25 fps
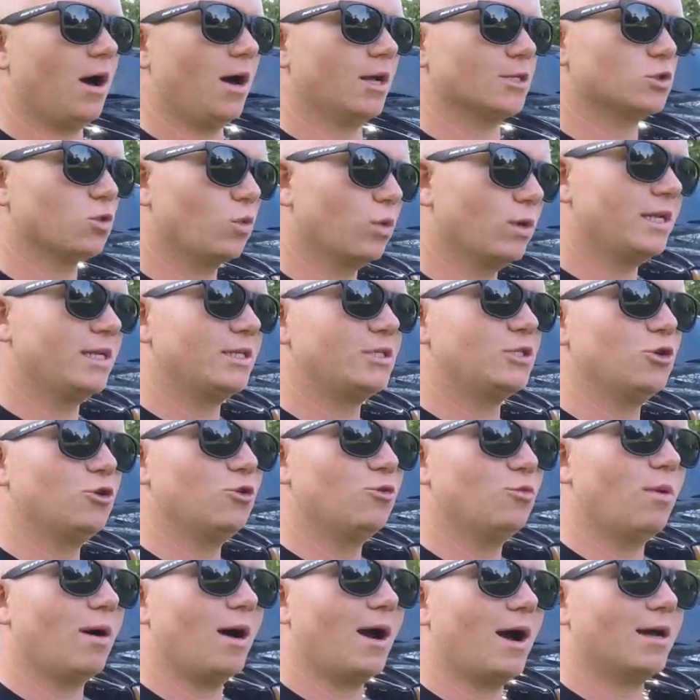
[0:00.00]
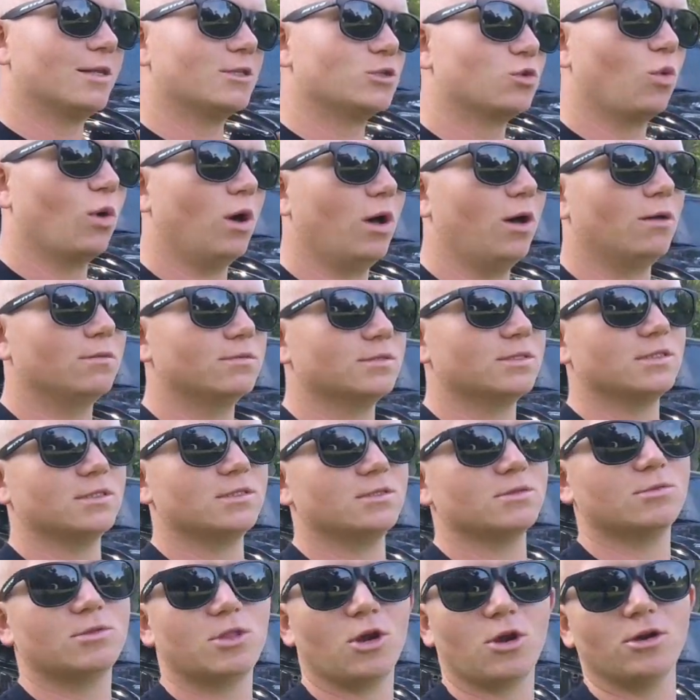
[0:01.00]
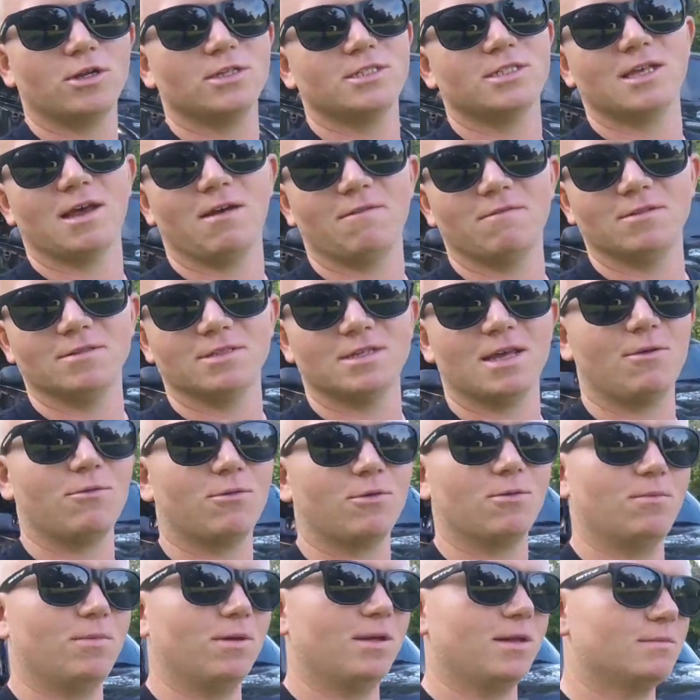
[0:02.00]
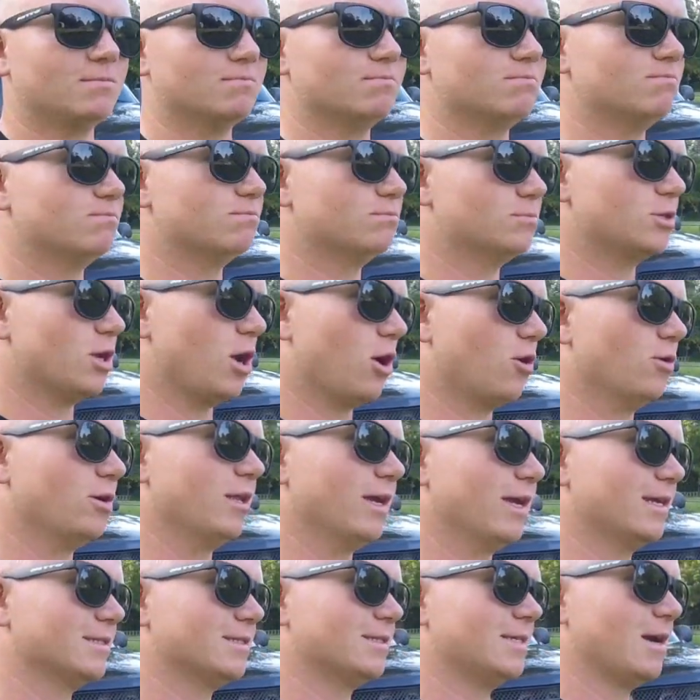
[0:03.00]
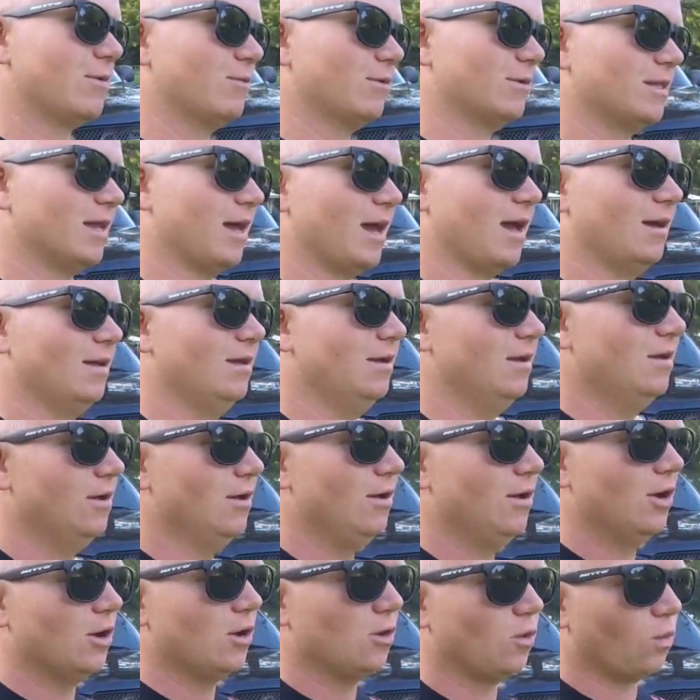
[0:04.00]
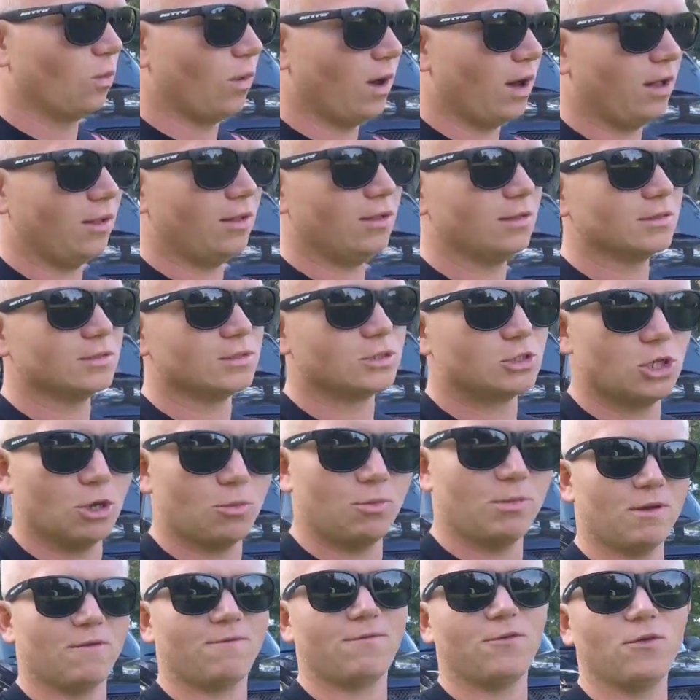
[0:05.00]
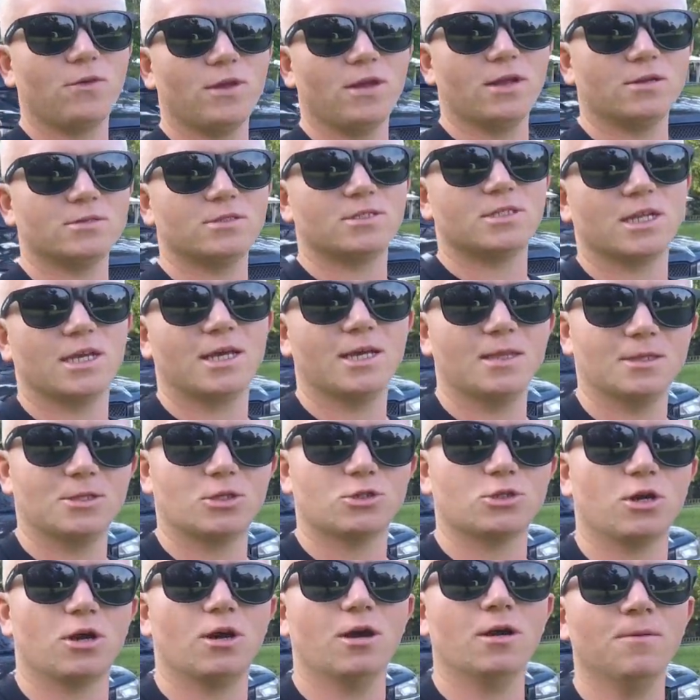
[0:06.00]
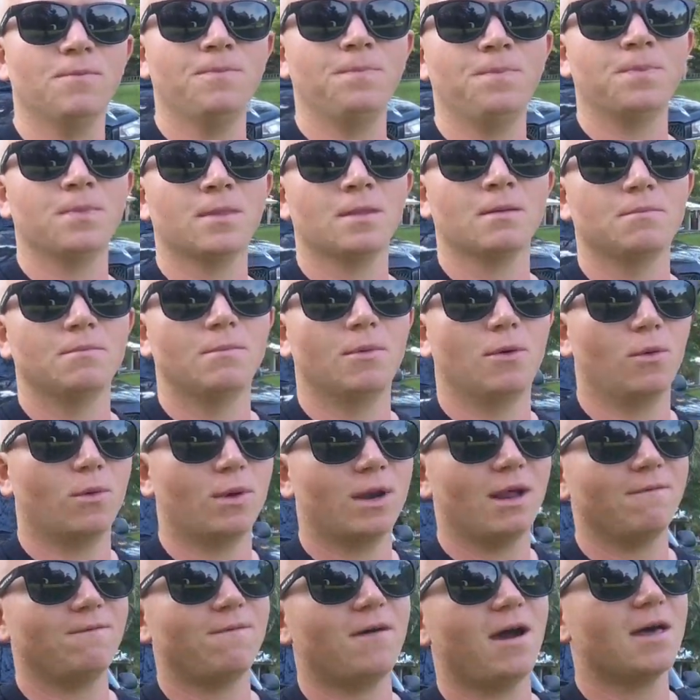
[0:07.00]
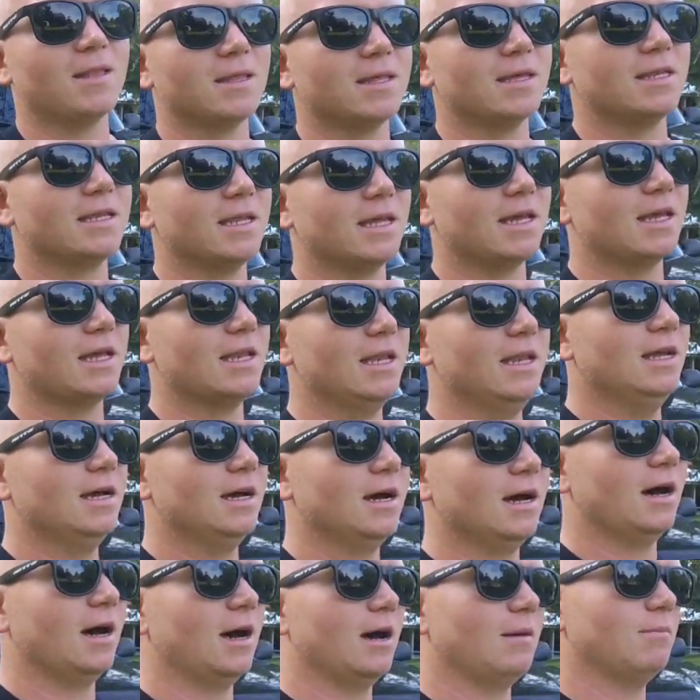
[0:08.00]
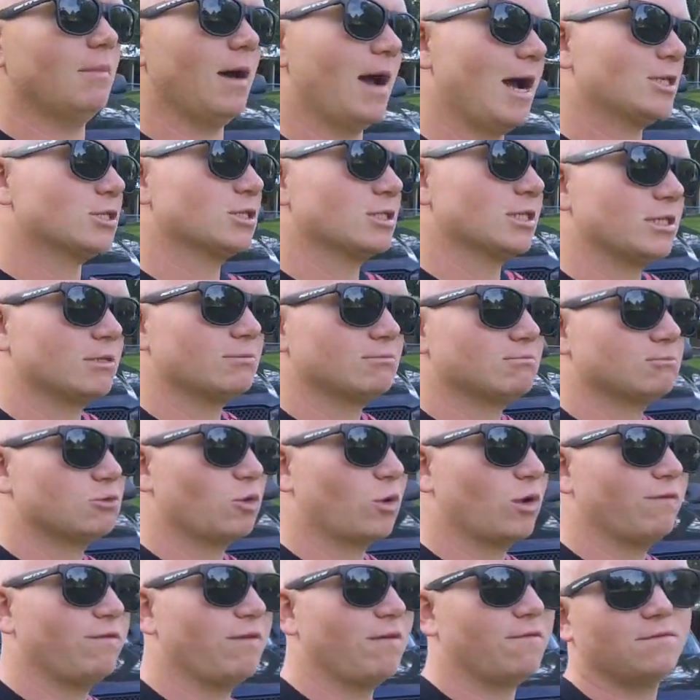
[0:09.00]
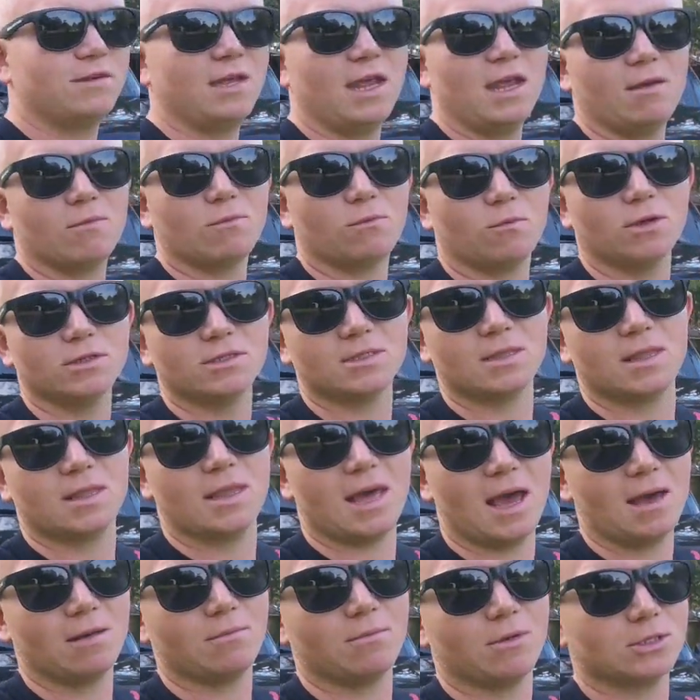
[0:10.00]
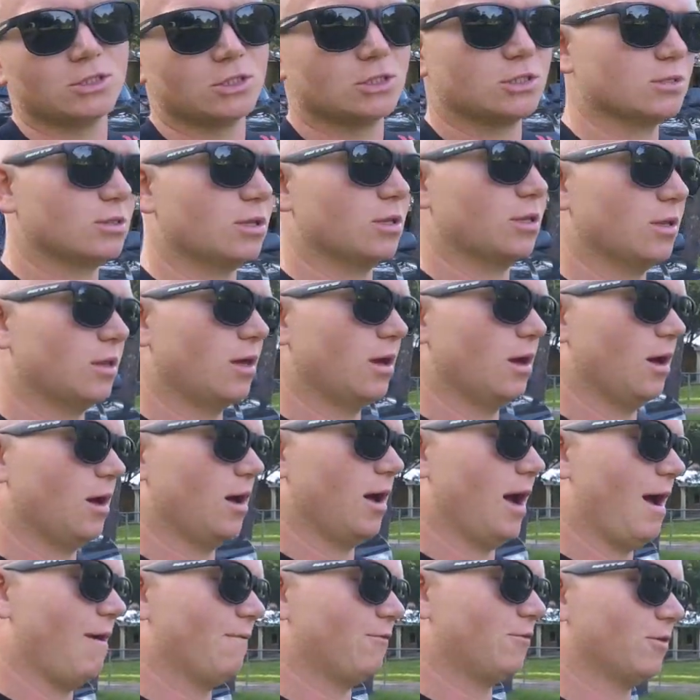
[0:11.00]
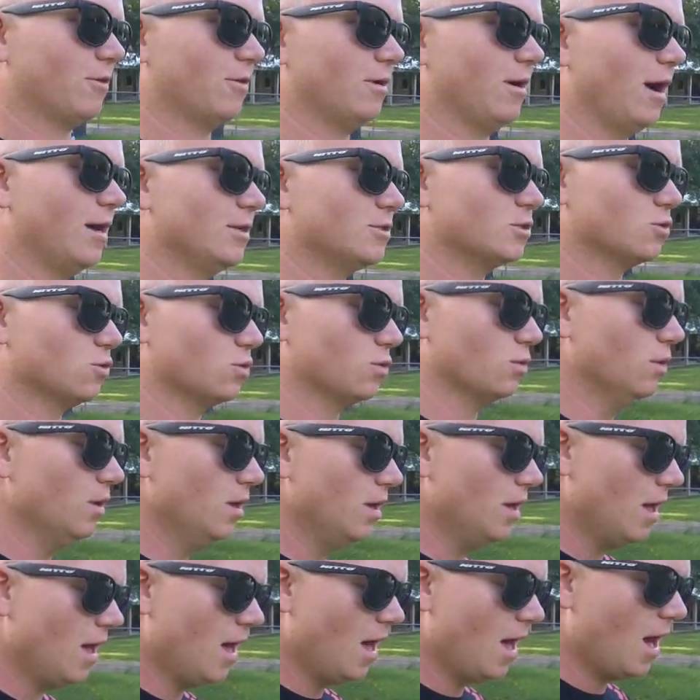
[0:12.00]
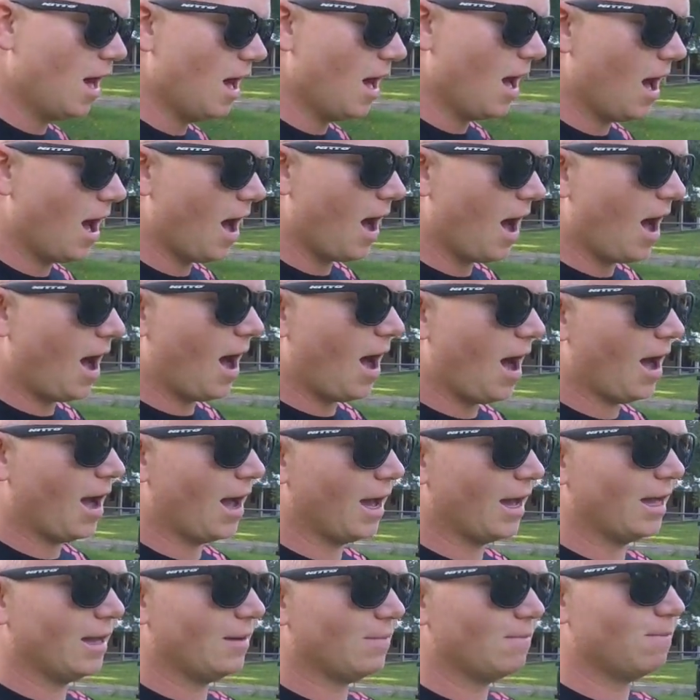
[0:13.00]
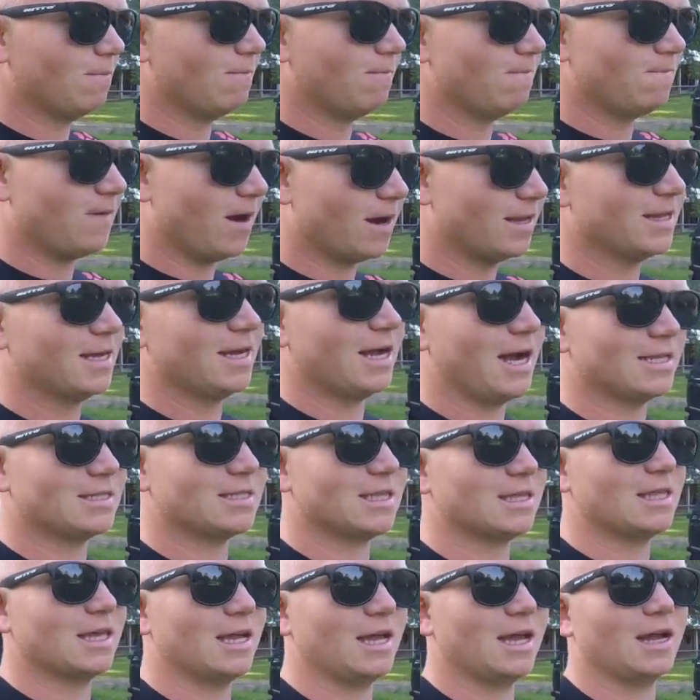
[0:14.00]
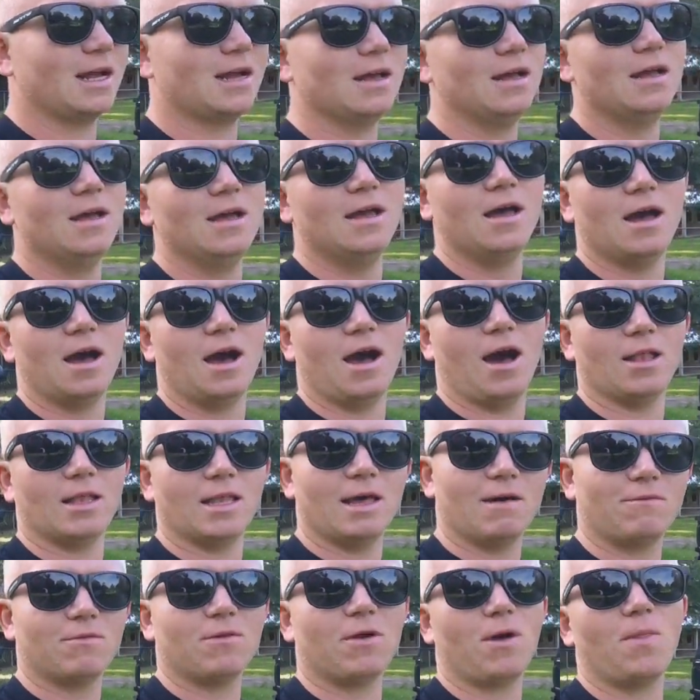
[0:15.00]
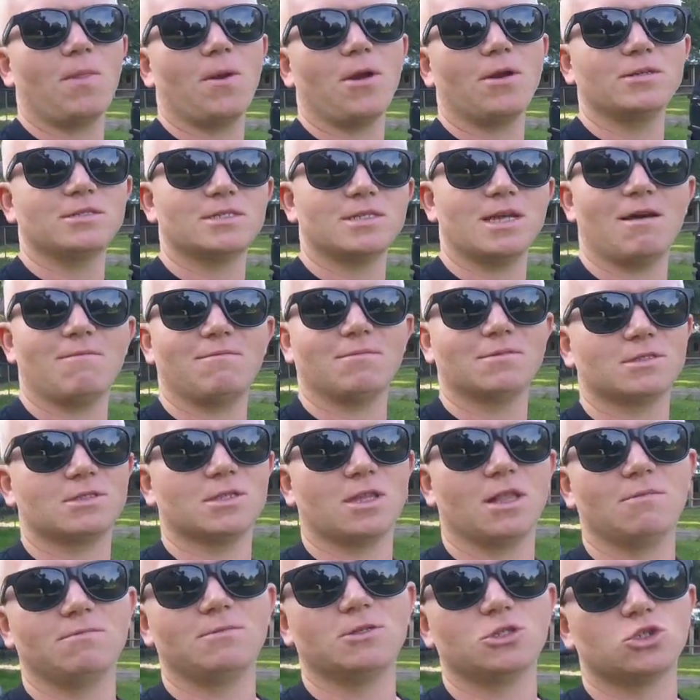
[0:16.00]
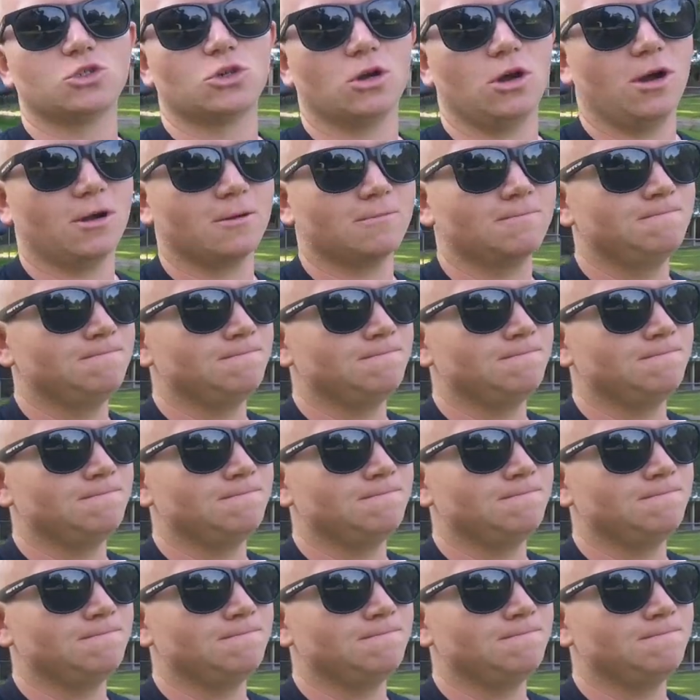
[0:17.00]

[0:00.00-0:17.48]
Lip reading: 22 by 12s and 37s. I would have been totally content with that. Well, it took few years to get the truck, but when I finally did, actually in 2015, wasn't that much after high school, I finally got the thing, leveled on 37s, loved the truck,